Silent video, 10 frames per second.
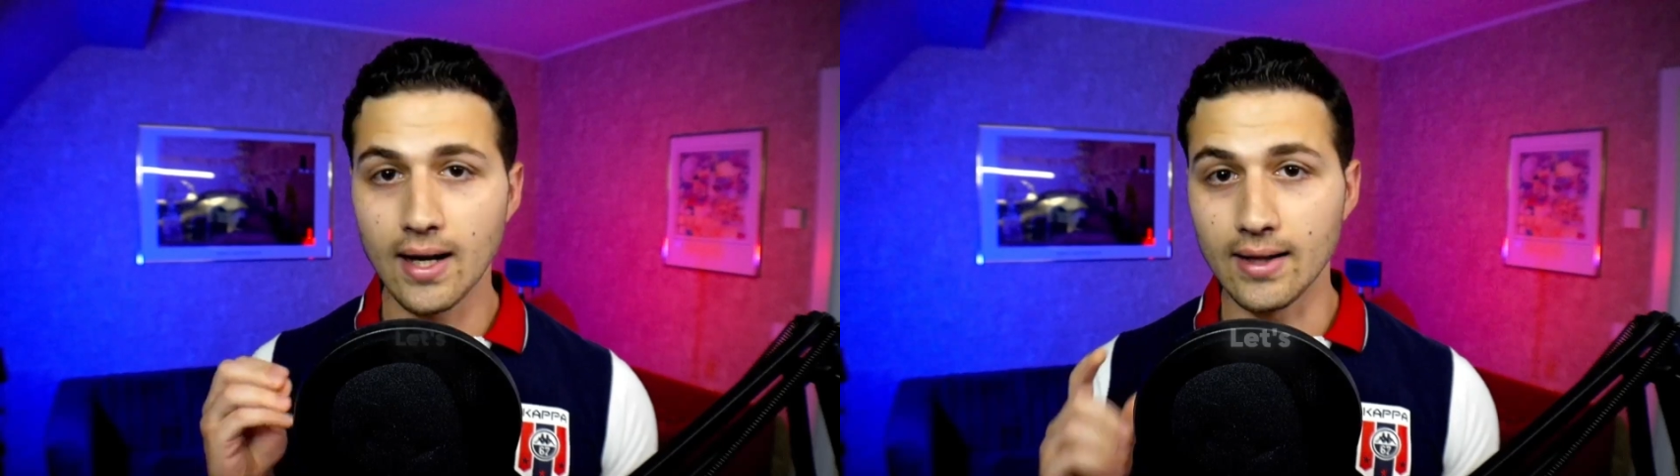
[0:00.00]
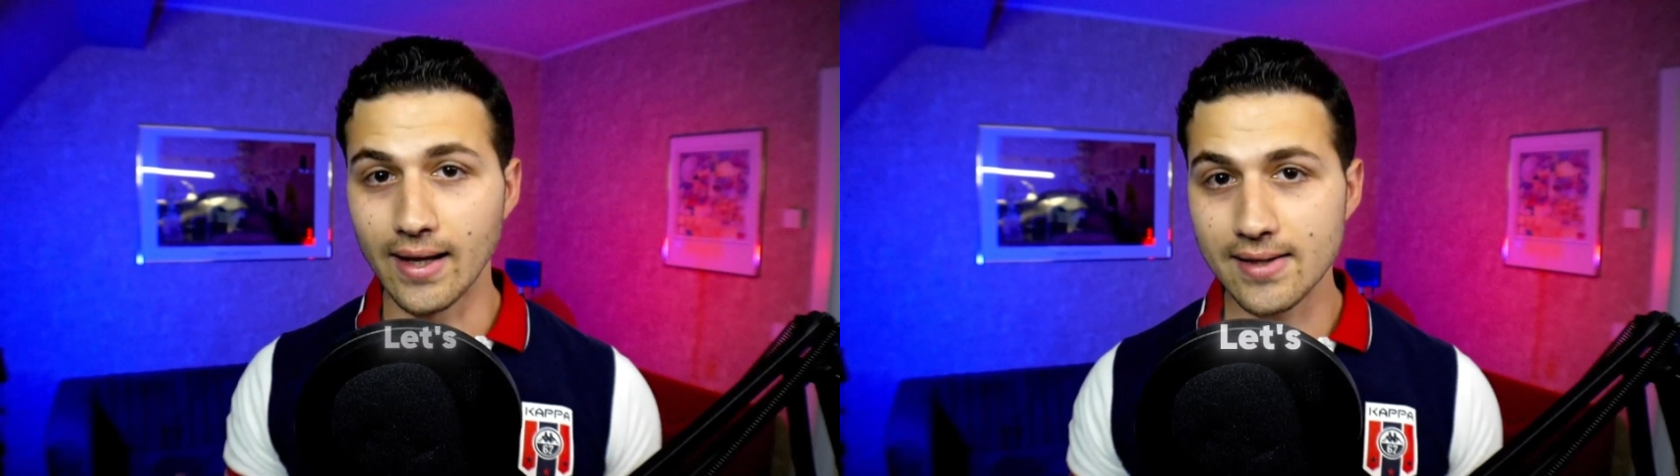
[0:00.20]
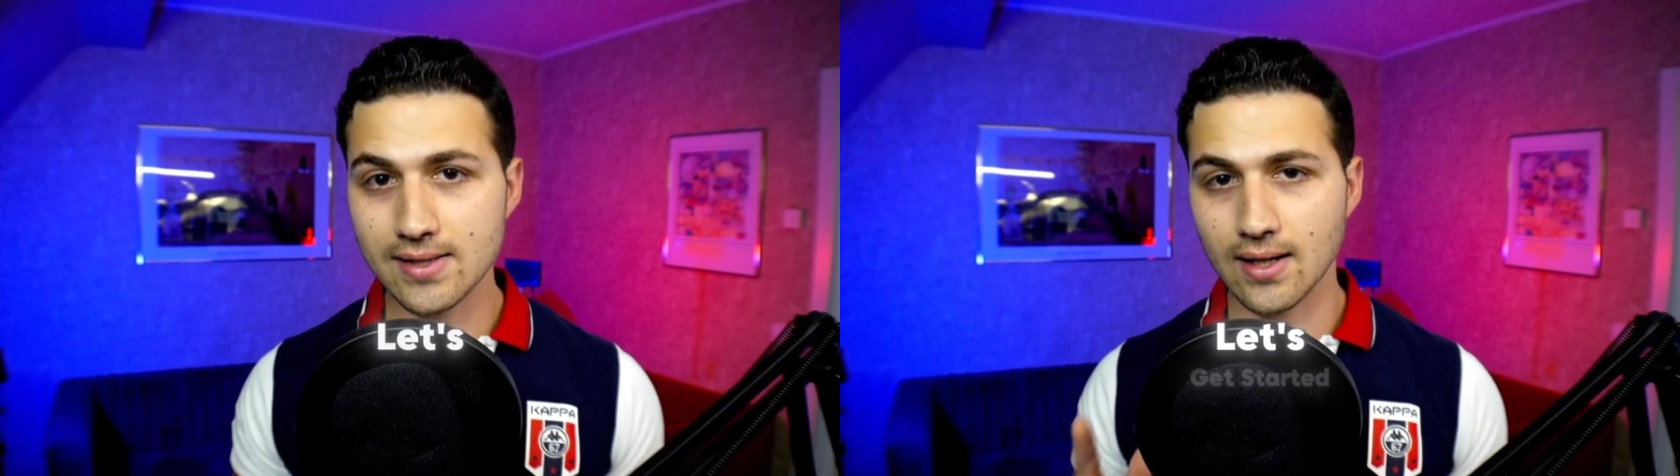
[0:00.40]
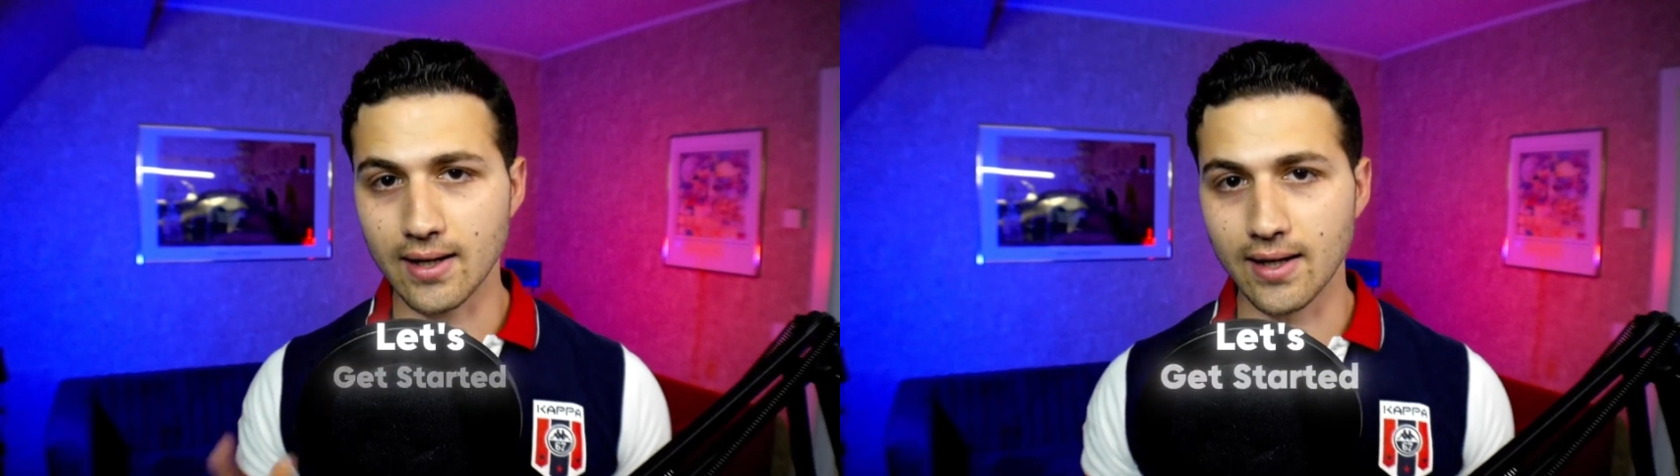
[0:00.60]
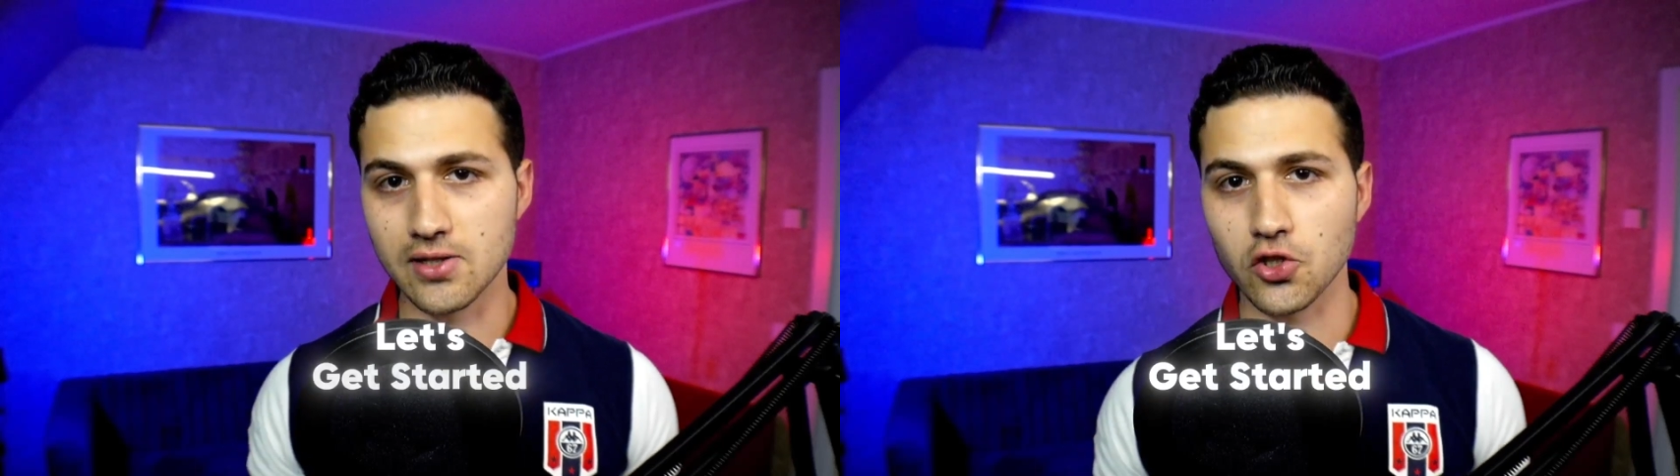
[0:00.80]
Let's
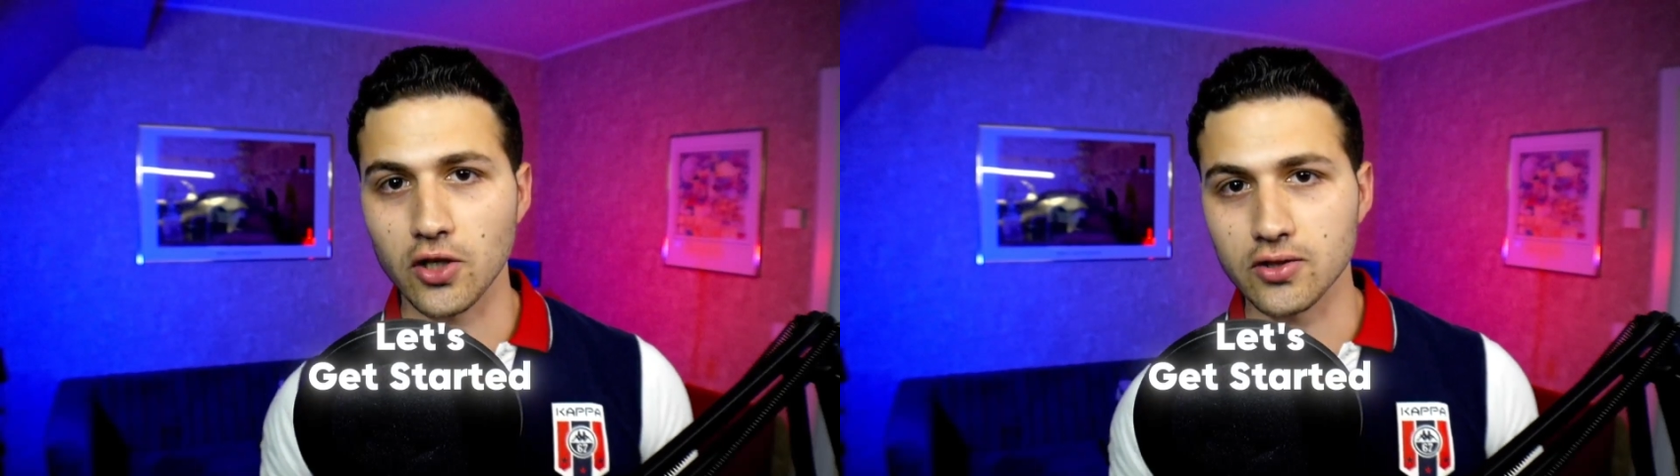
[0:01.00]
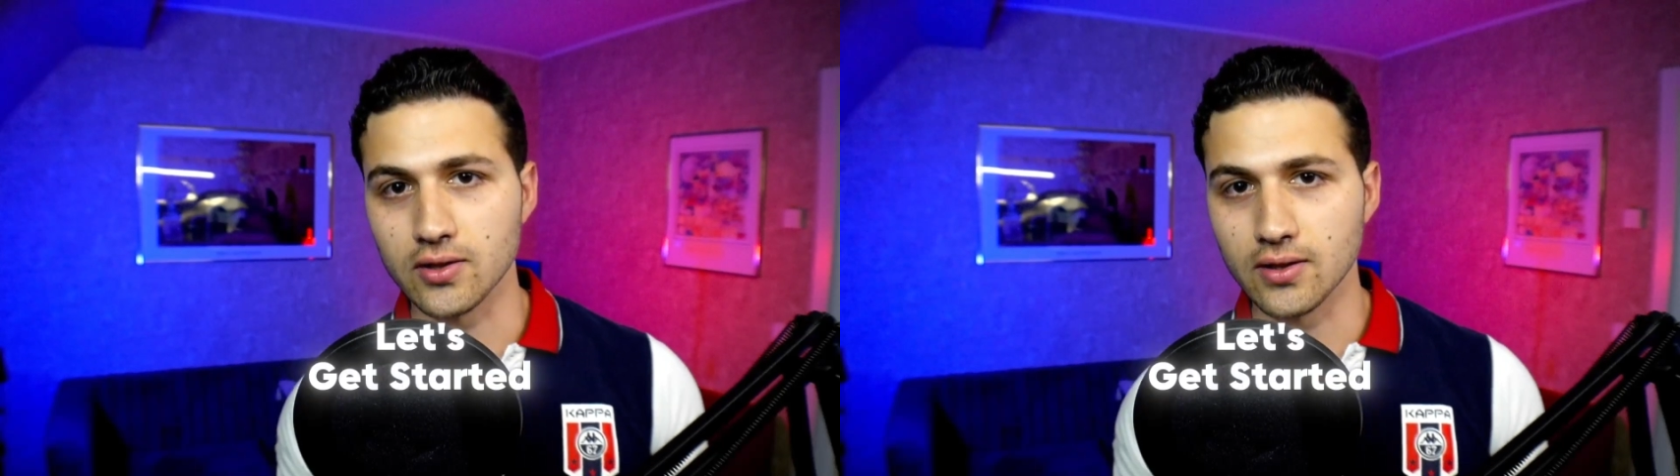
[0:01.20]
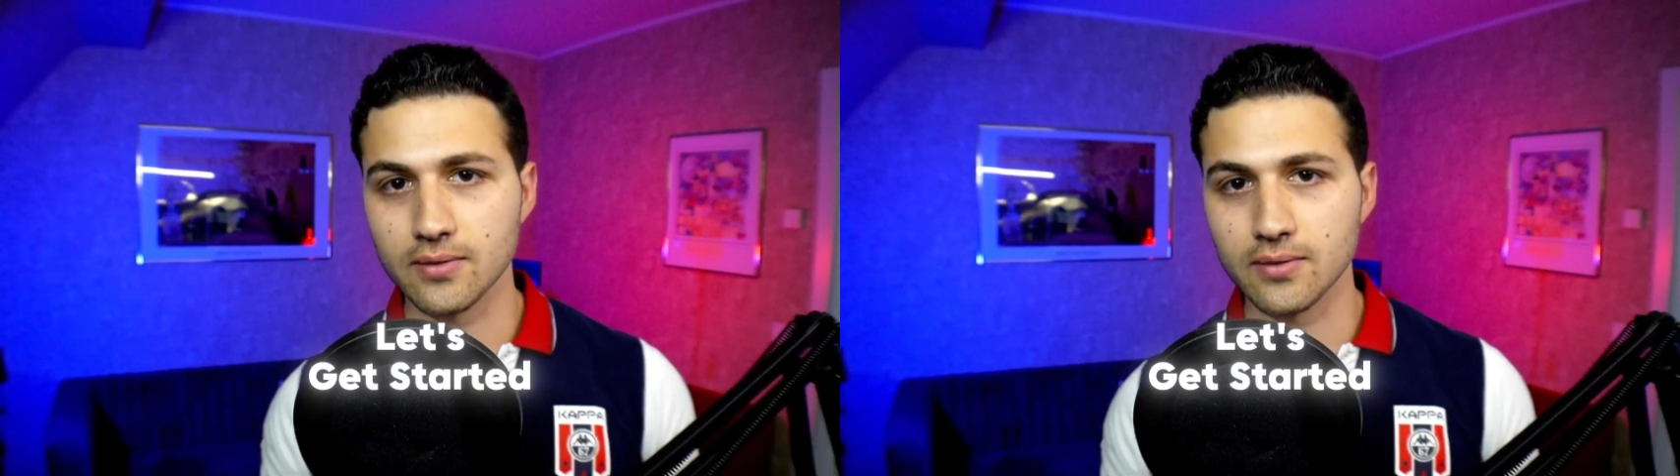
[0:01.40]
get started.